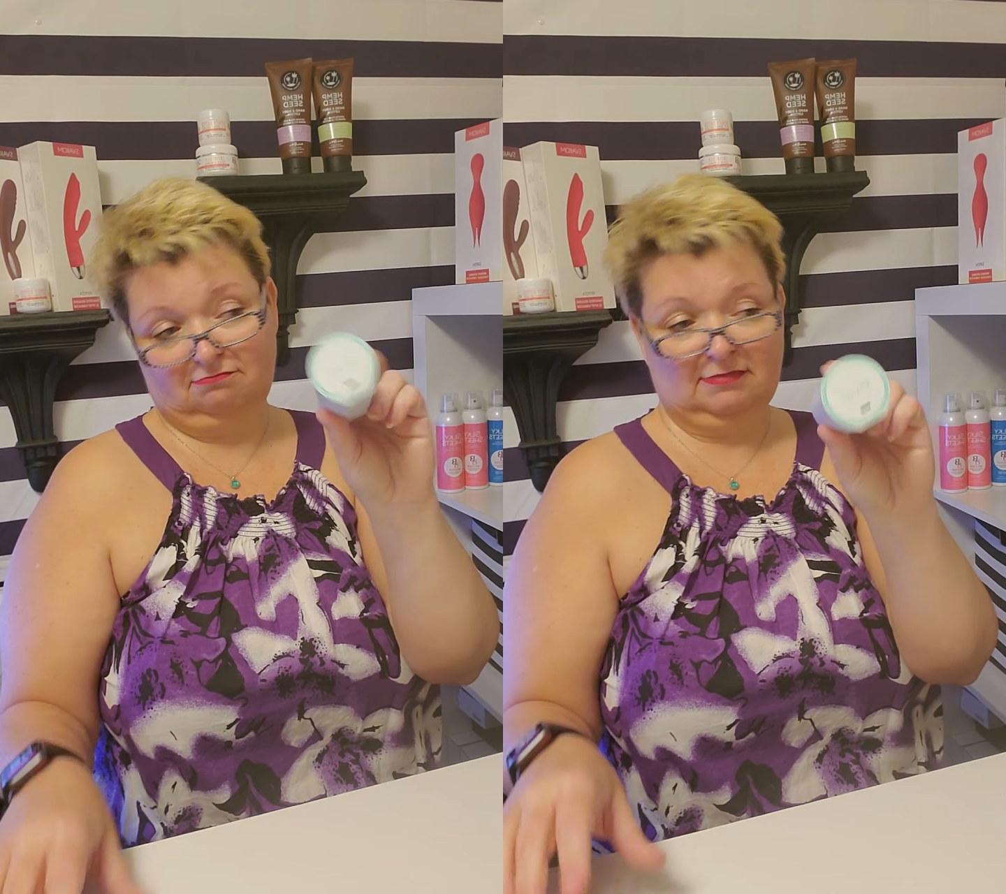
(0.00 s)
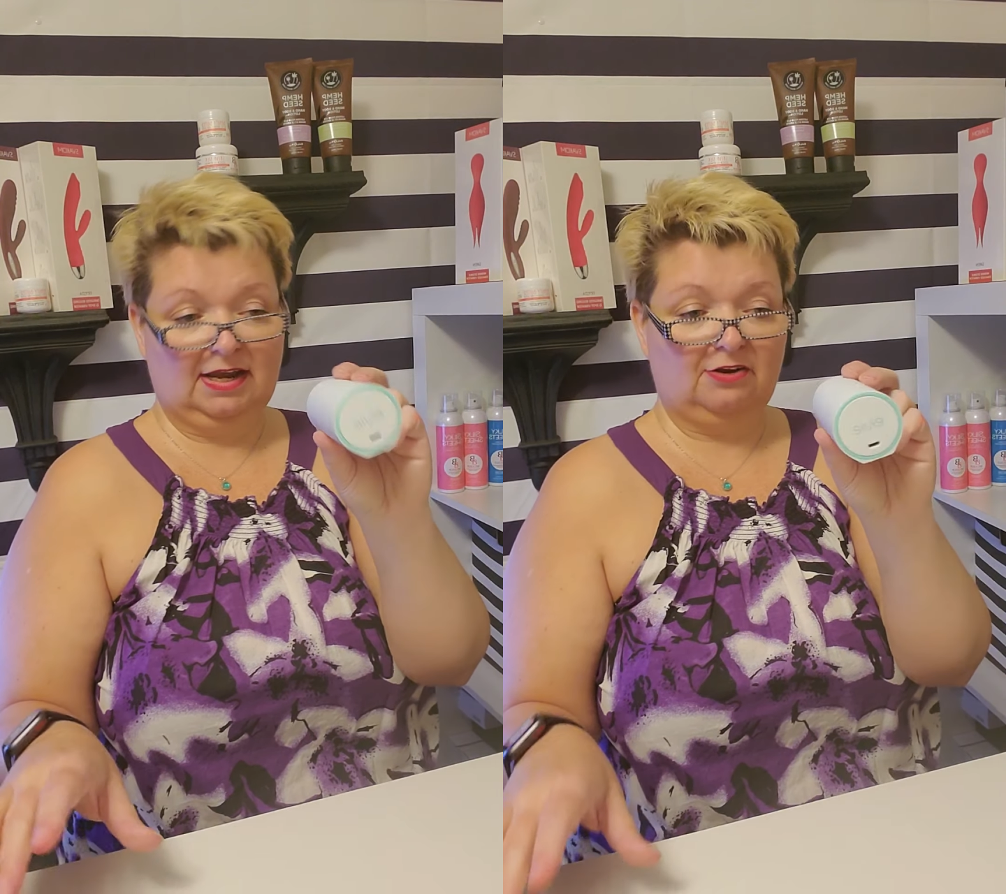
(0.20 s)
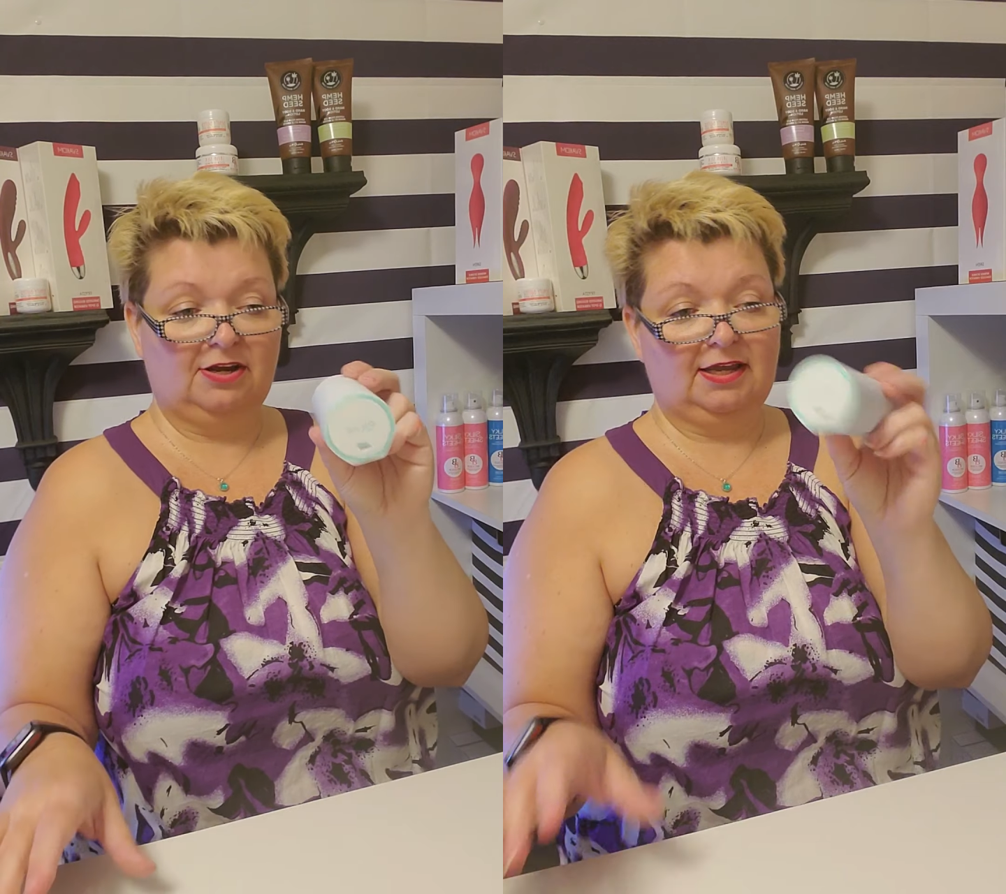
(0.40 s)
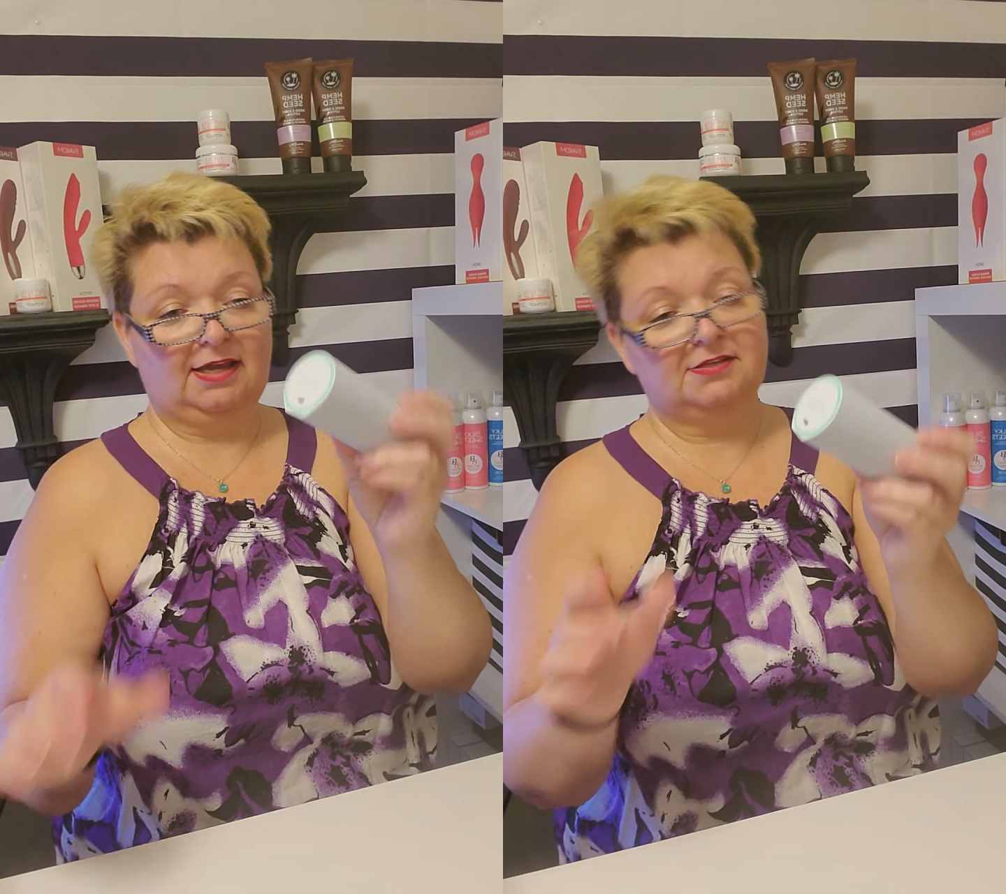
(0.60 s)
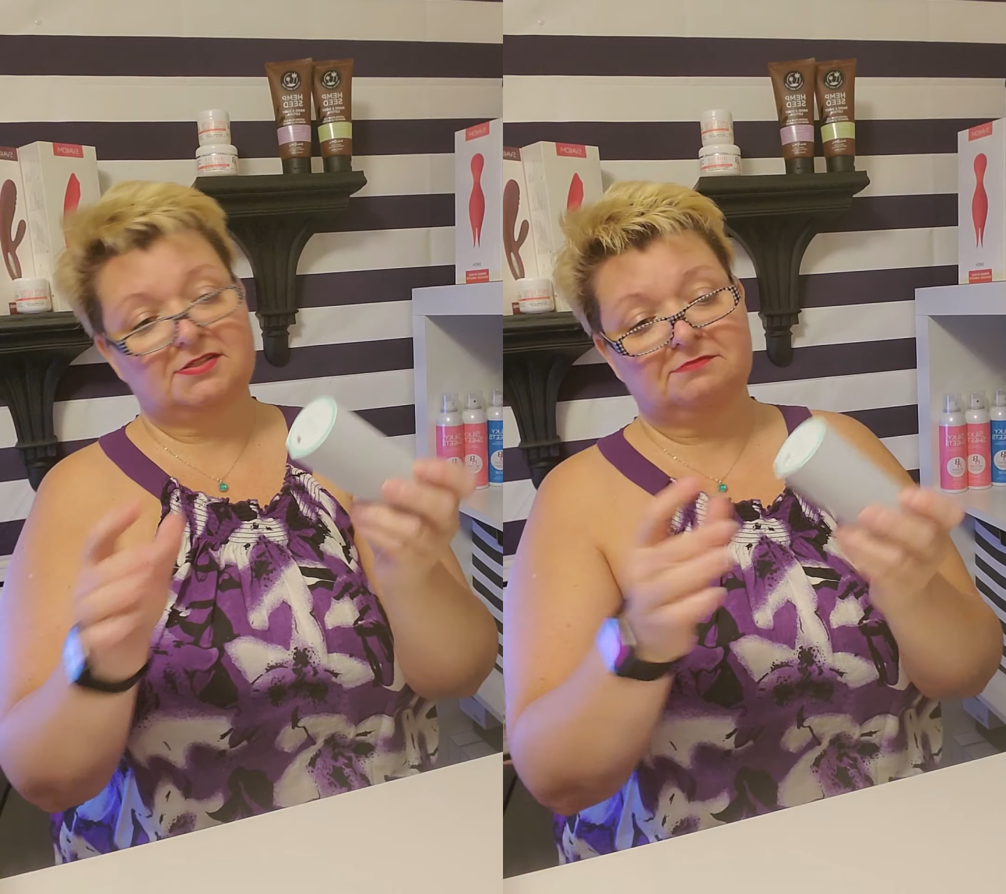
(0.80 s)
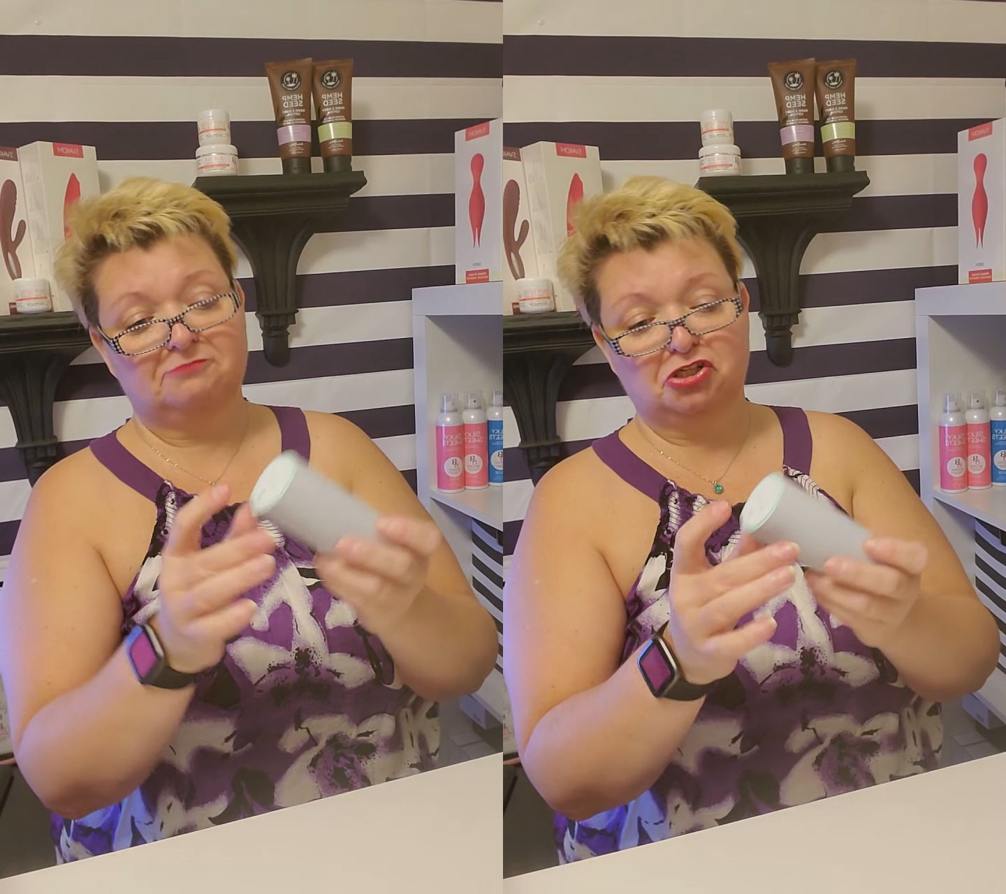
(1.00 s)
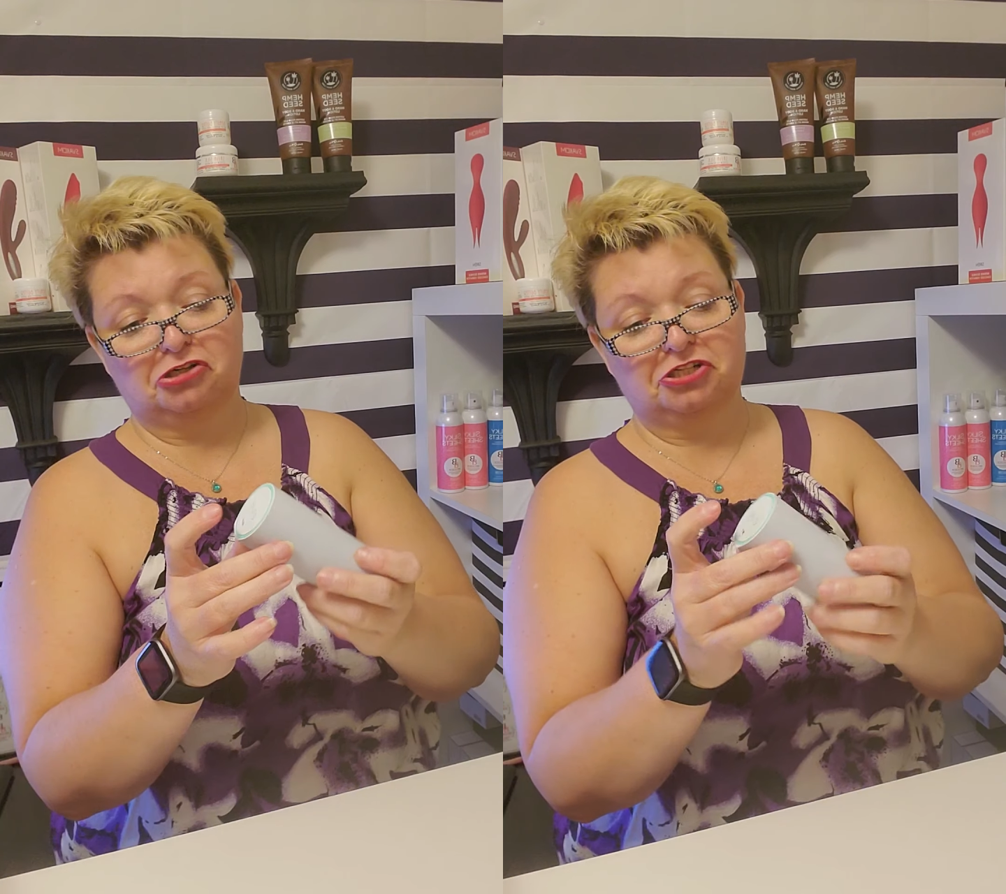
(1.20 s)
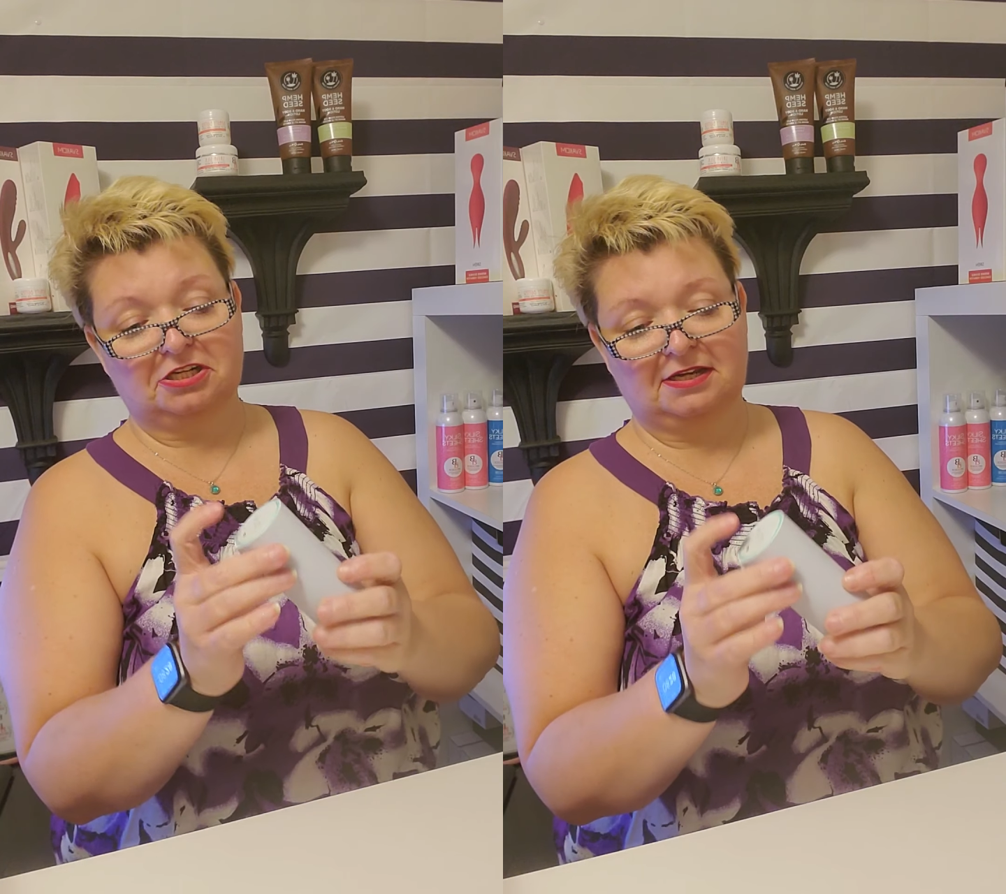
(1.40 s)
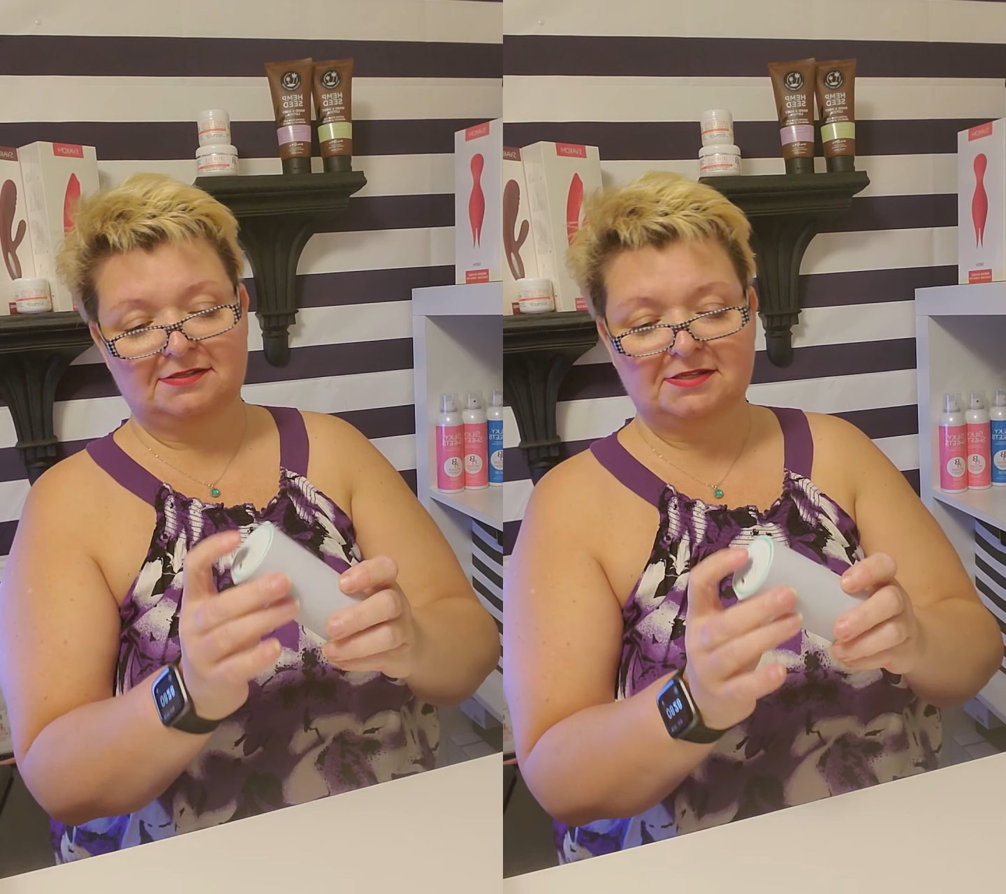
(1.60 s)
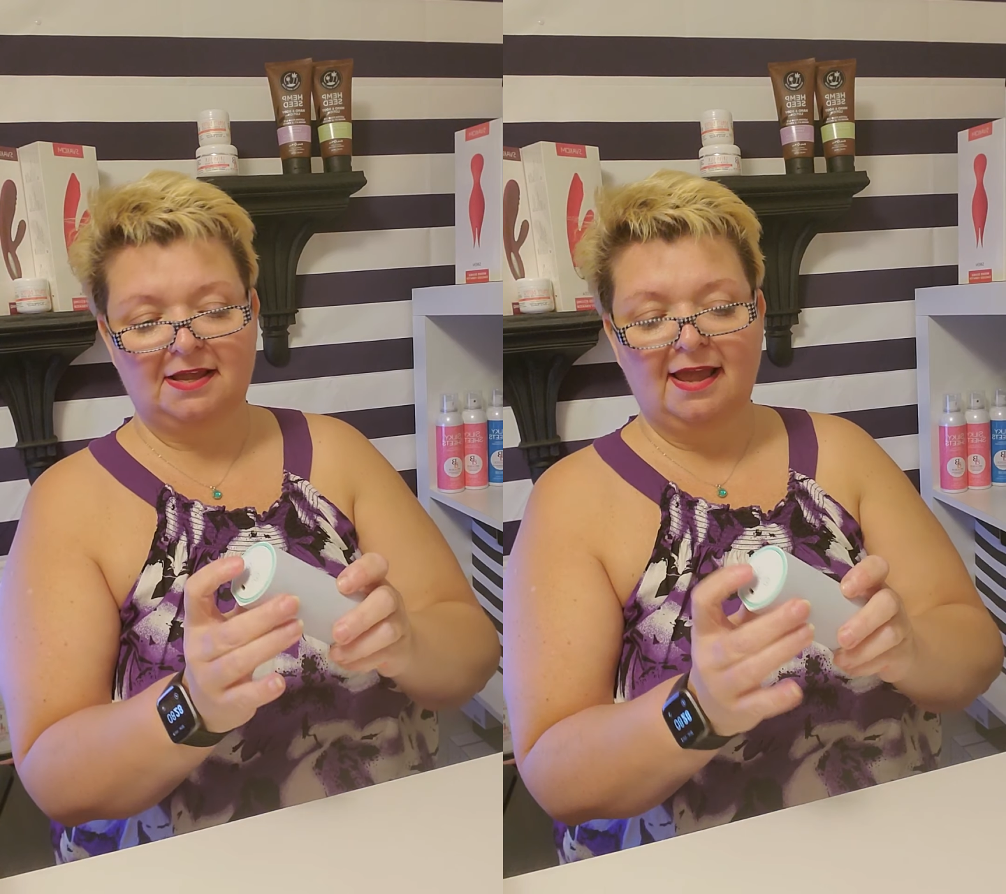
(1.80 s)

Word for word: carrying case, charging case.